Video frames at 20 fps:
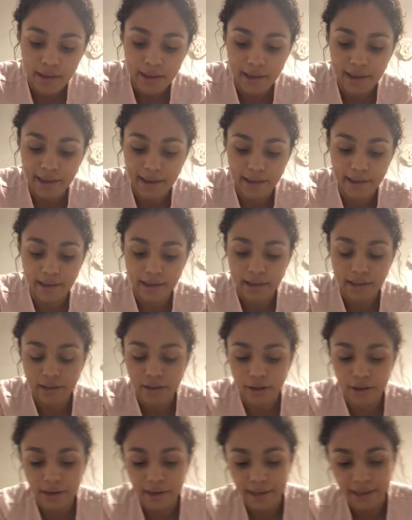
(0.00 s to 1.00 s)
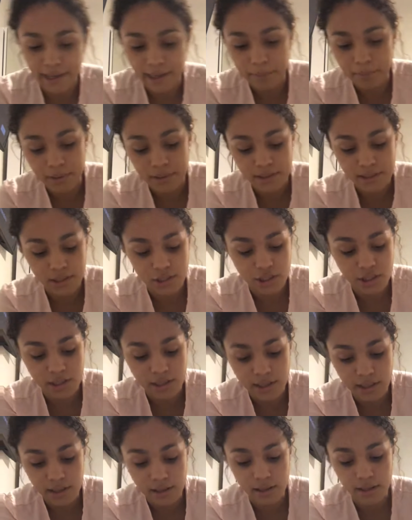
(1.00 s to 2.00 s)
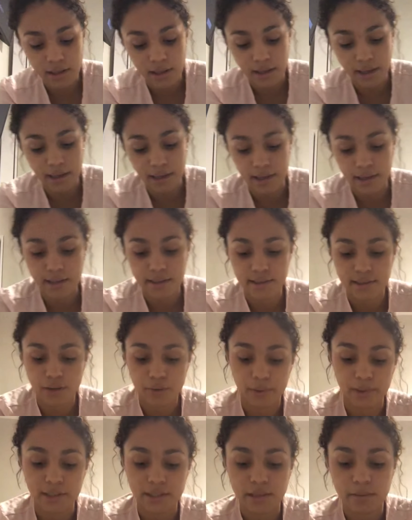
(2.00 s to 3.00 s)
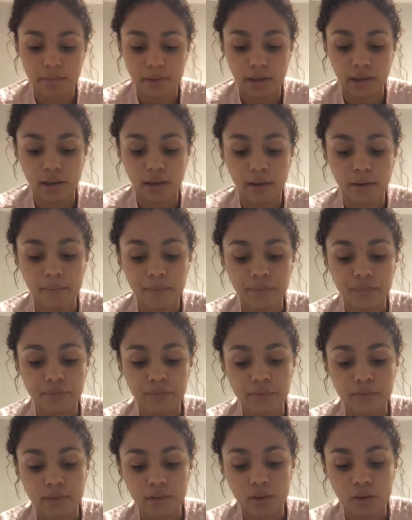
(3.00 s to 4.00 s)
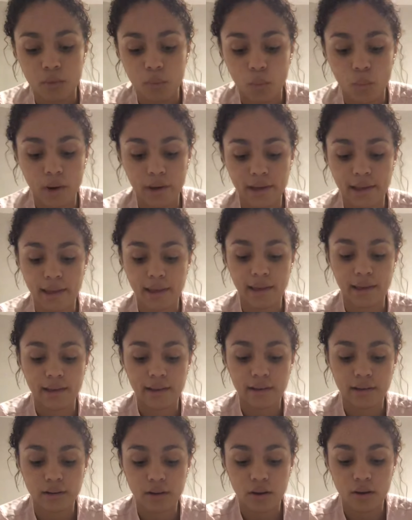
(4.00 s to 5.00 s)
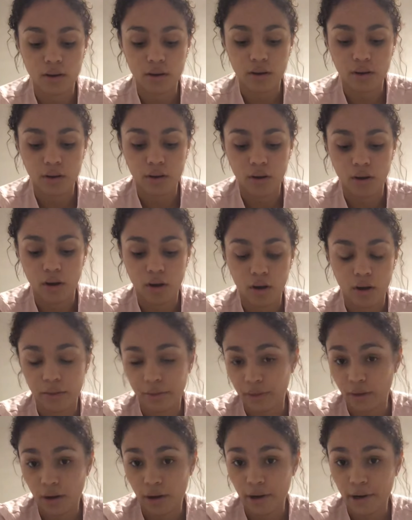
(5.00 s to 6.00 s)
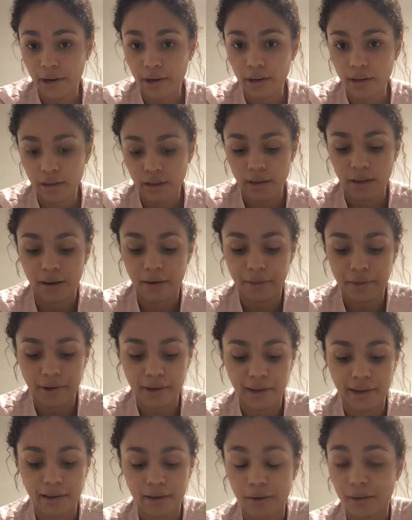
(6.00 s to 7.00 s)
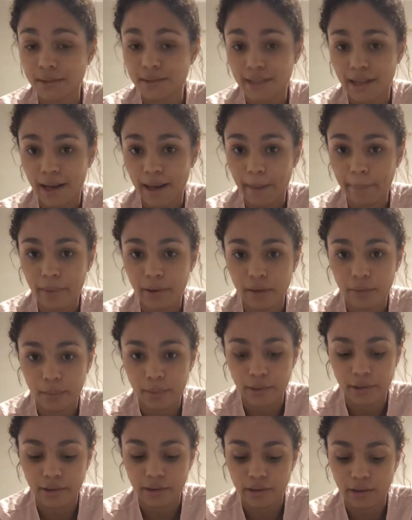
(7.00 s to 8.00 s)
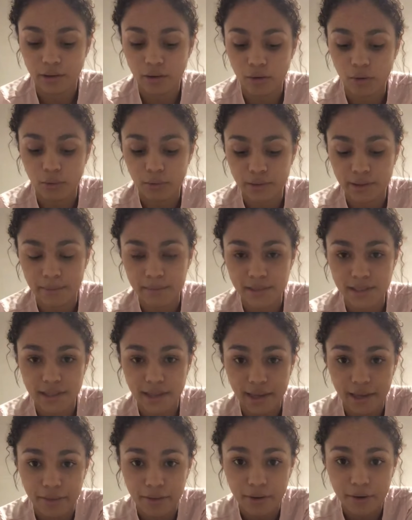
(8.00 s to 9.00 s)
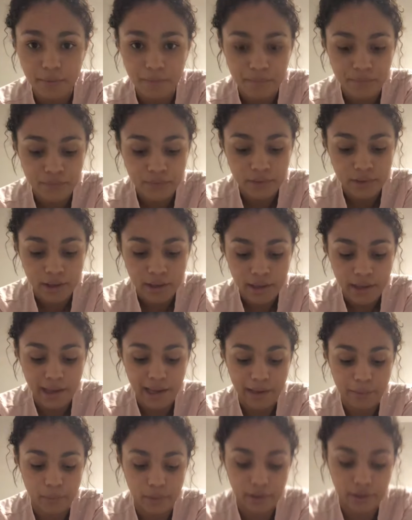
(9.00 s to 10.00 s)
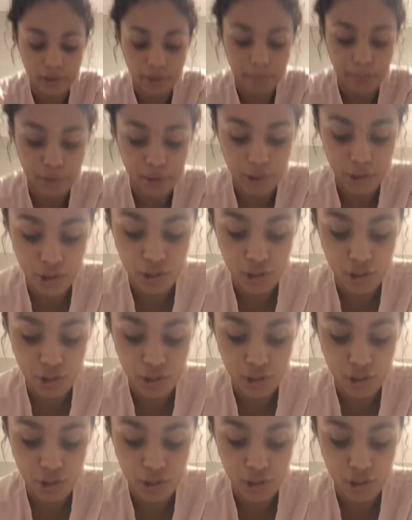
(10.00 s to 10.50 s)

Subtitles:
and our hand positioning is going to be one hand on the heart, other hand on top, and we're gonna hold them together, and we're gonna push